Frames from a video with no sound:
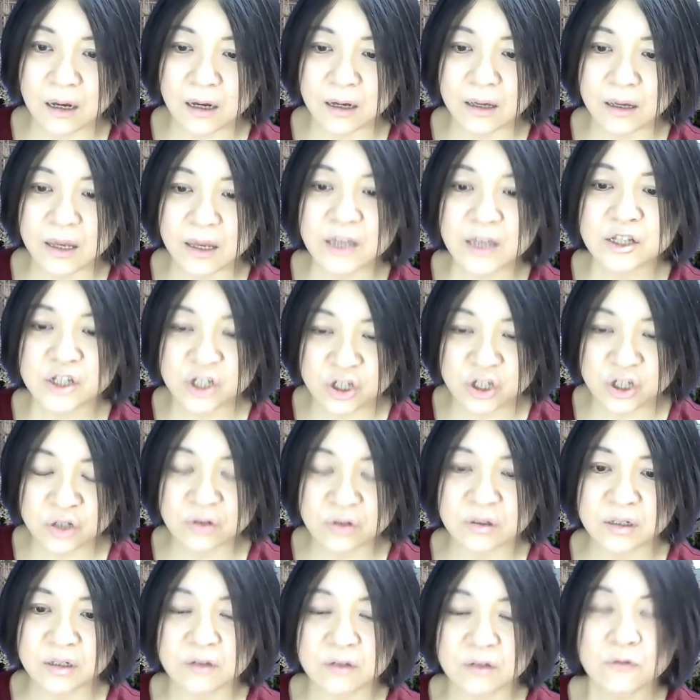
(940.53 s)

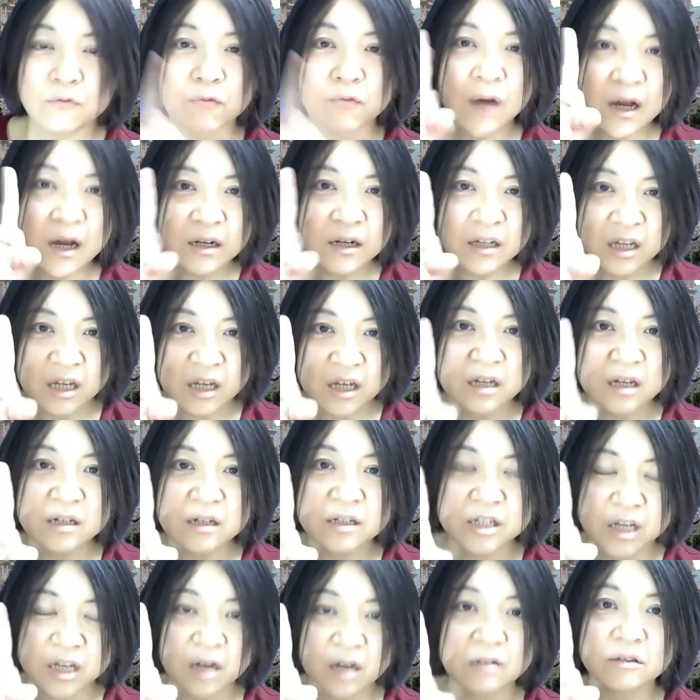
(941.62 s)
ensured 1 year
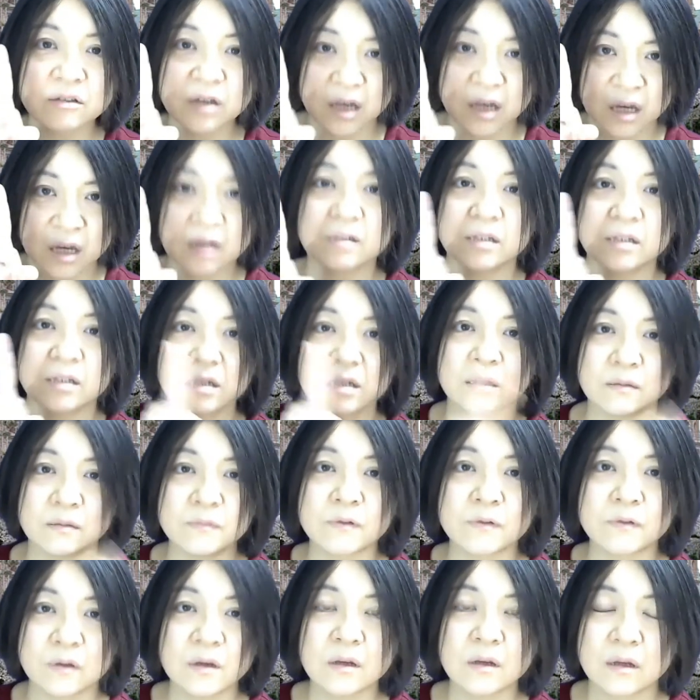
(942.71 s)
child care leave.
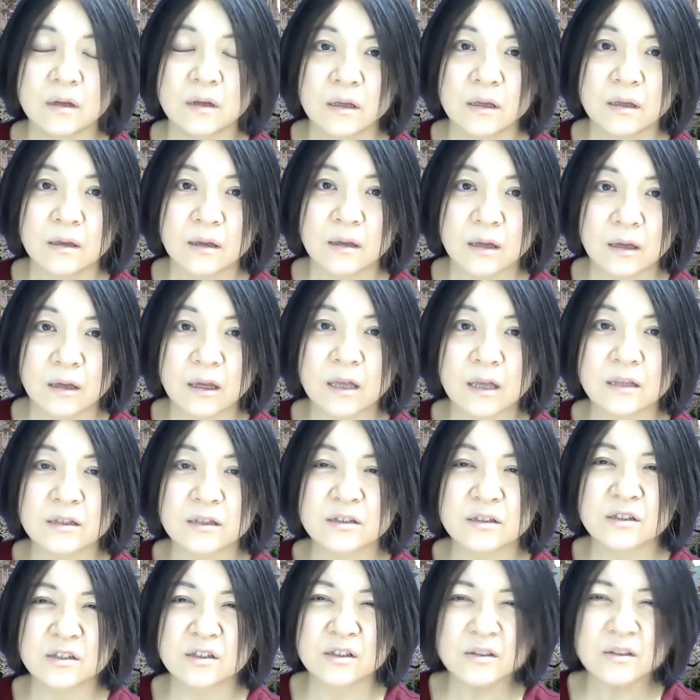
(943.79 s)

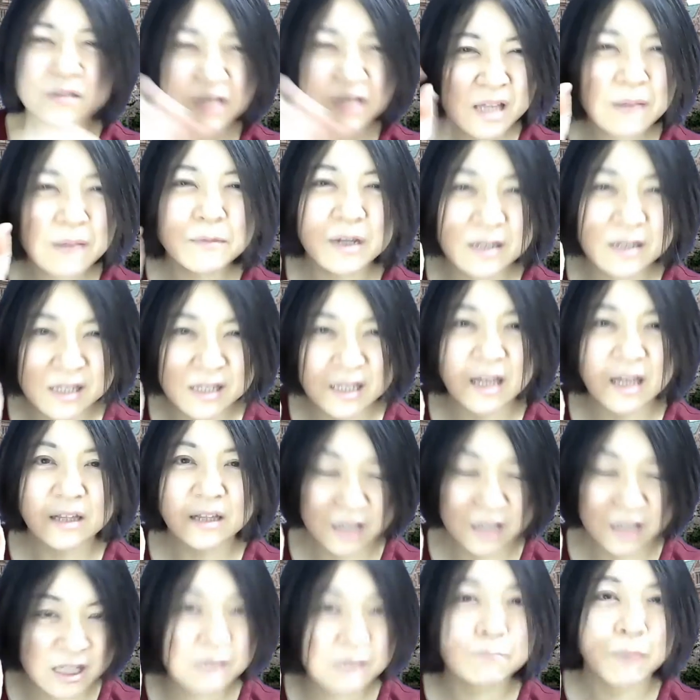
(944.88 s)
And to some extent,
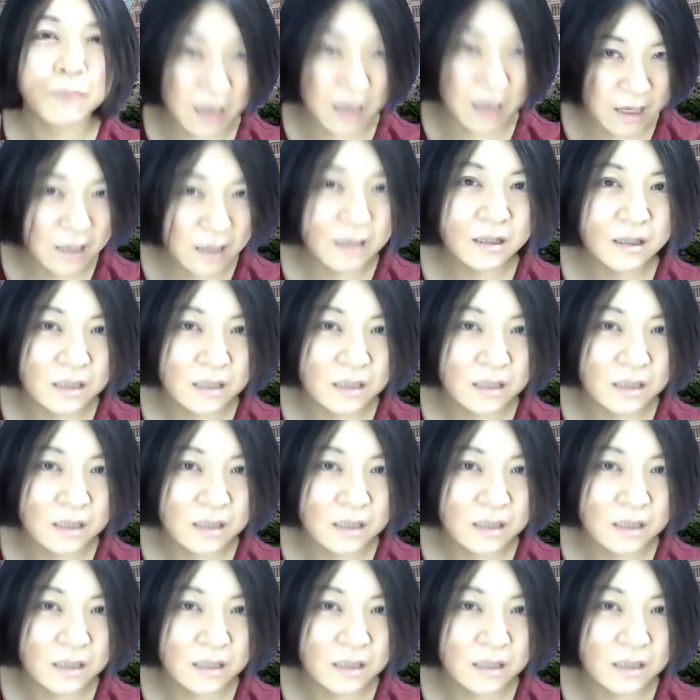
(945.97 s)
it's paid.